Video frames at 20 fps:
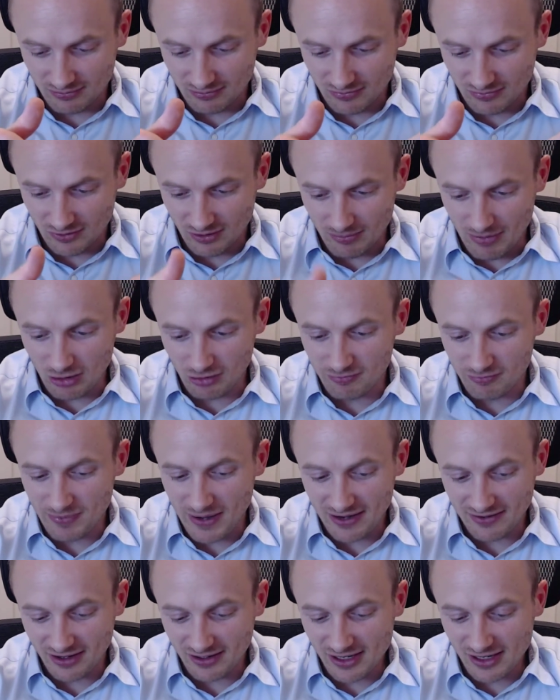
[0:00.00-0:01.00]
the amount of
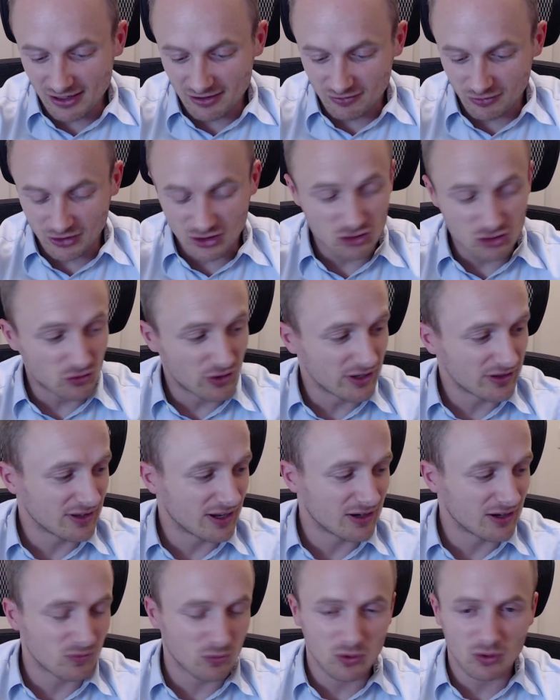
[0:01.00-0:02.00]
paint I needed for this Wraith
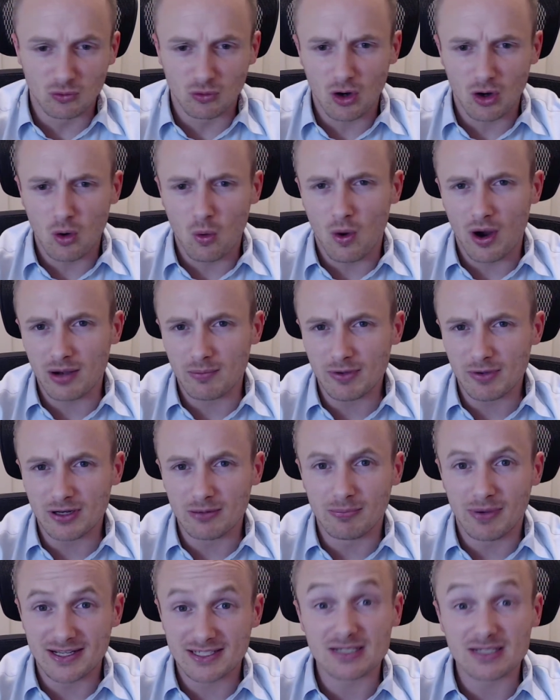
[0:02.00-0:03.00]
Knight will require me to
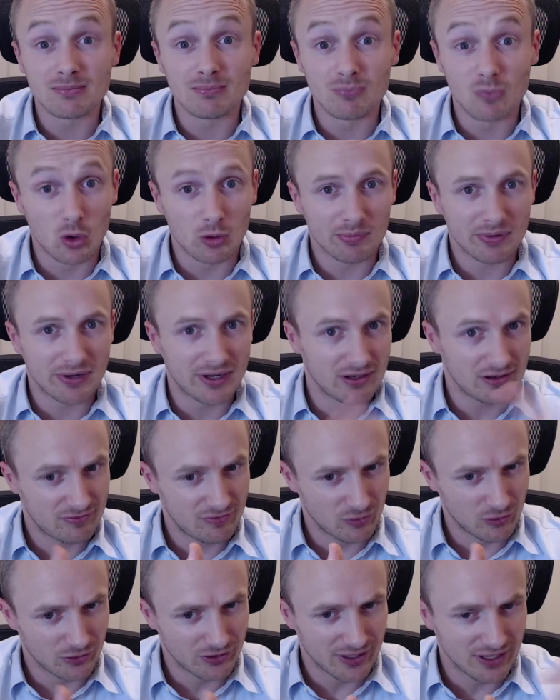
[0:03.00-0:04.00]
buy some more paint
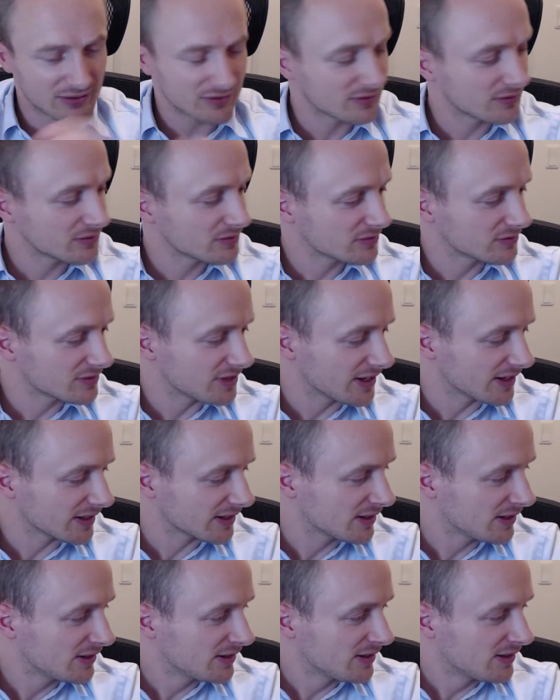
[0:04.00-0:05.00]
for that tank.
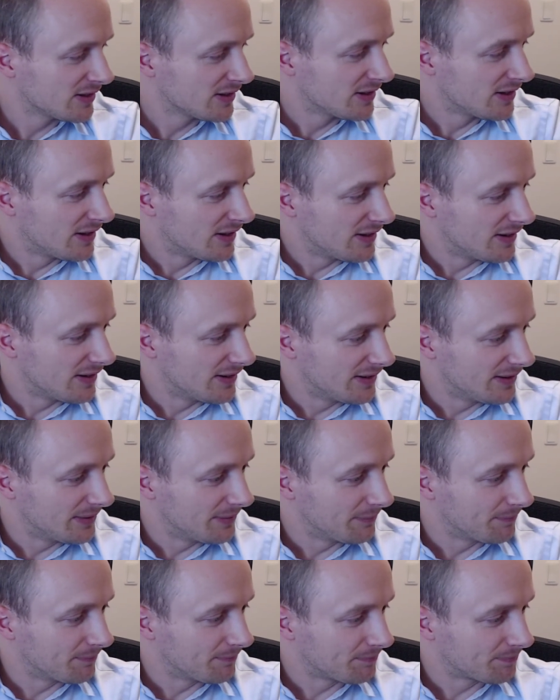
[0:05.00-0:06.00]

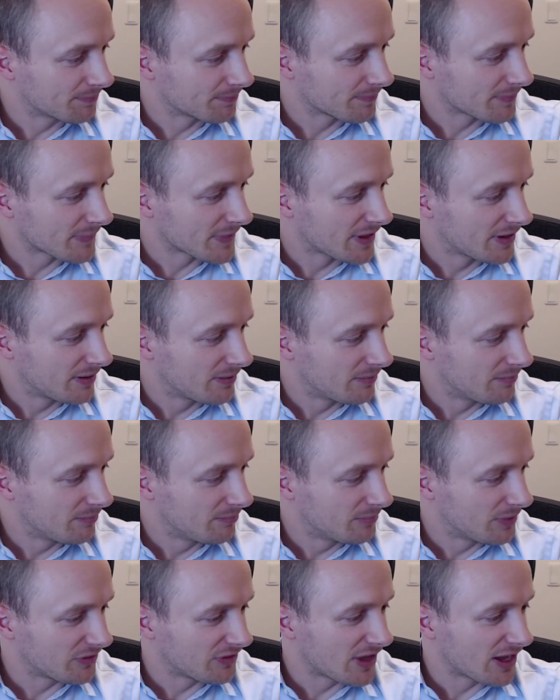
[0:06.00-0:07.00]

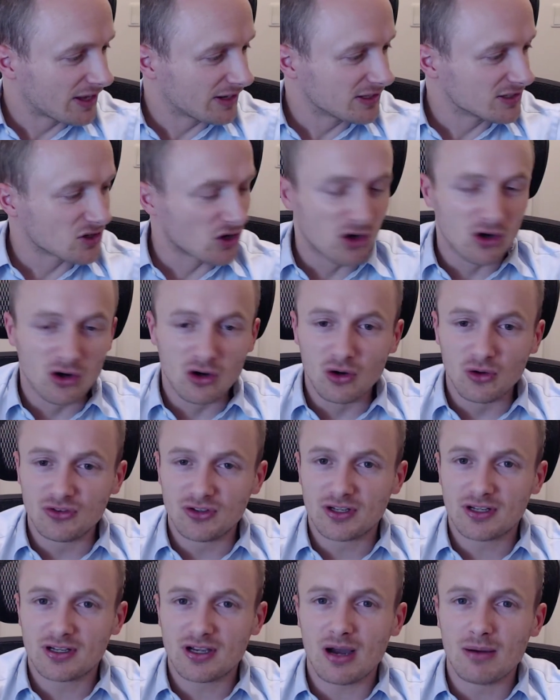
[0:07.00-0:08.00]
But that is all to
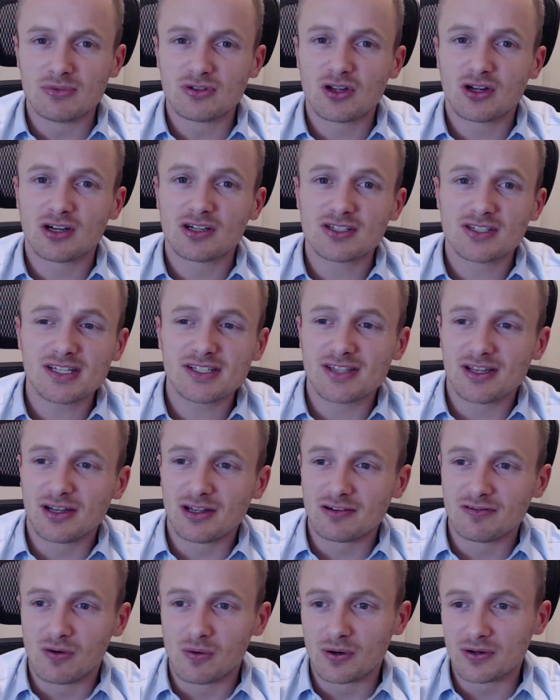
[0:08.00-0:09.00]
come. So there's things to
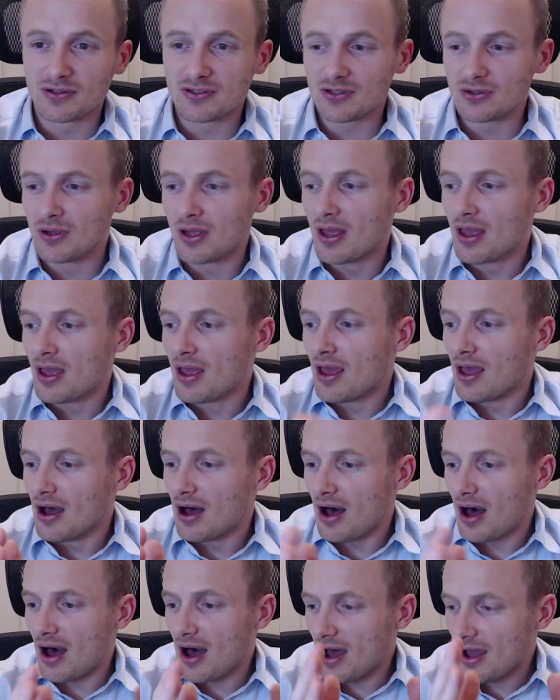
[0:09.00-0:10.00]
look forward to.
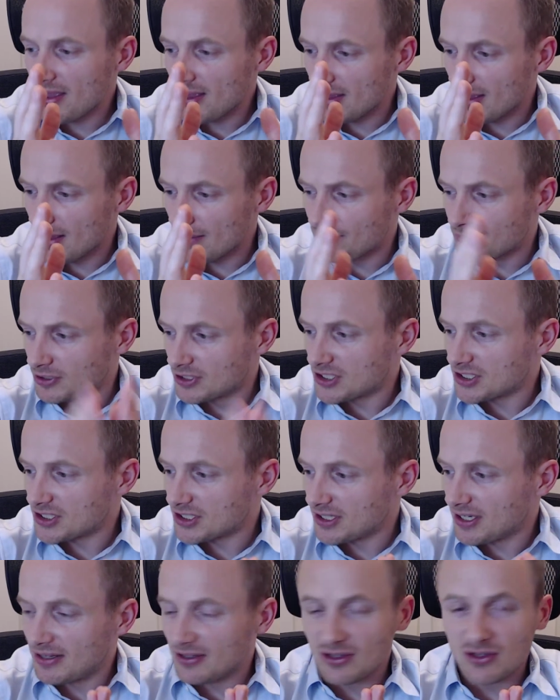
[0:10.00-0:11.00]
I
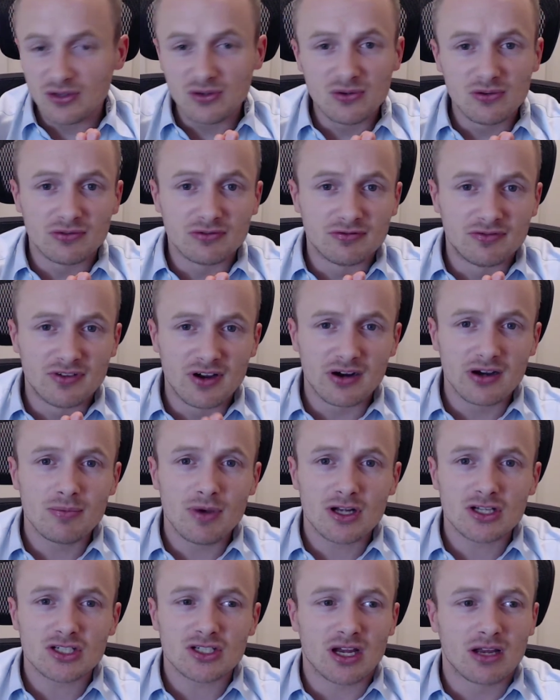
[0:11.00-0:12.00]
appreciate you very
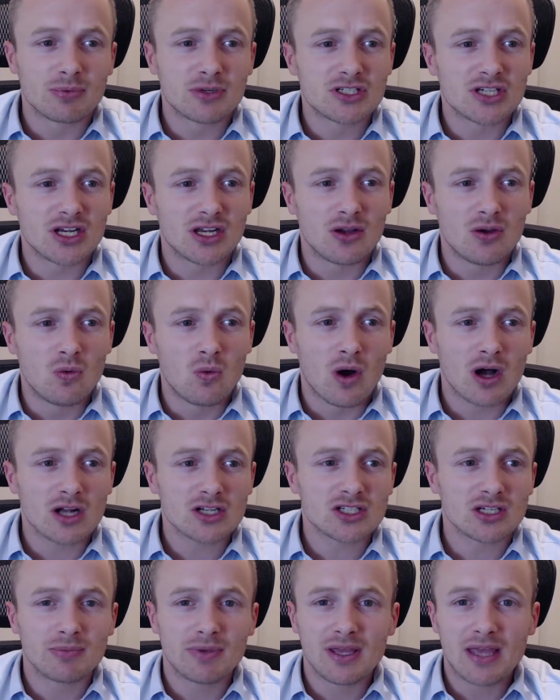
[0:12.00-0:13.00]
much. I appreciate you
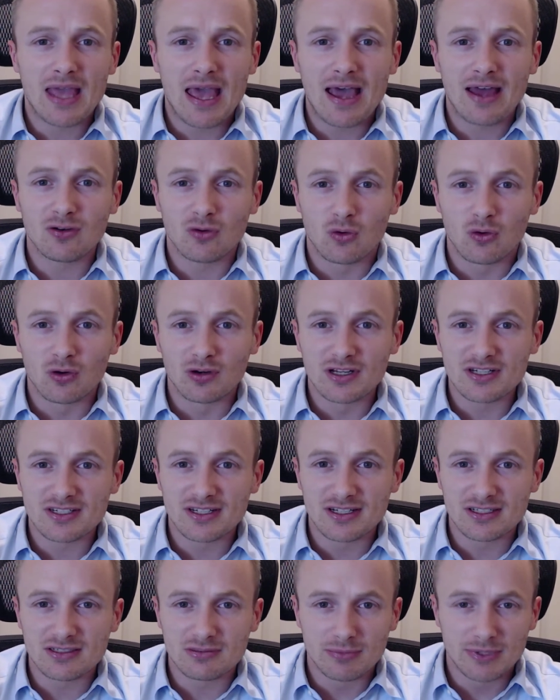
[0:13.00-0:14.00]
watching me and or
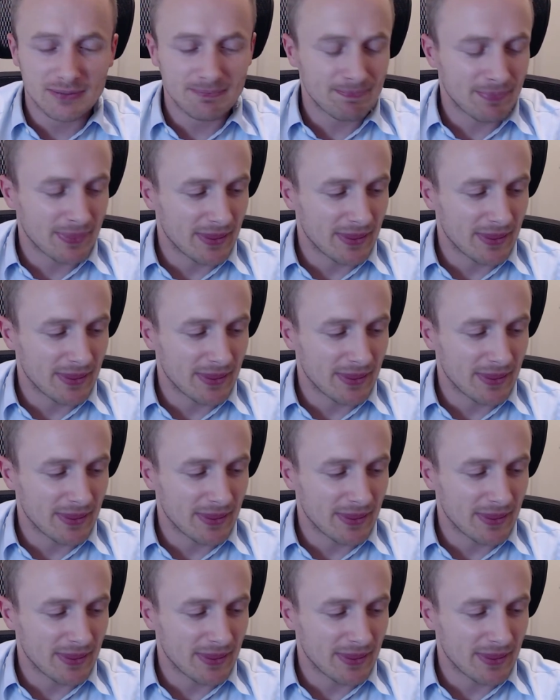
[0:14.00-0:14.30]
listening to me.